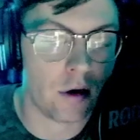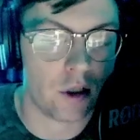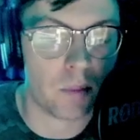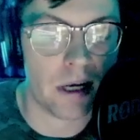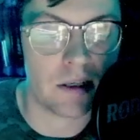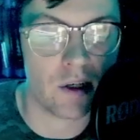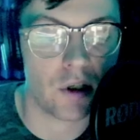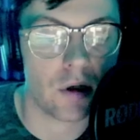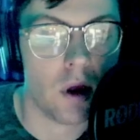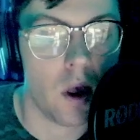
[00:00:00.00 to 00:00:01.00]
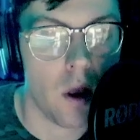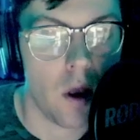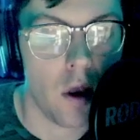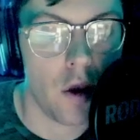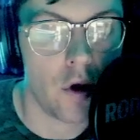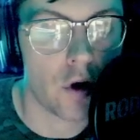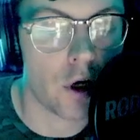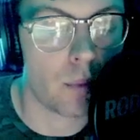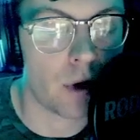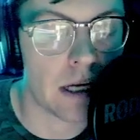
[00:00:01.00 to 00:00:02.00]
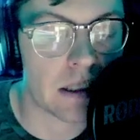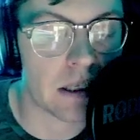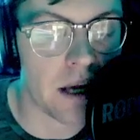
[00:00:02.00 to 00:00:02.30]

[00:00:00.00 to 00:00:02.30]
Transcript: Just pay attention. You're going to press this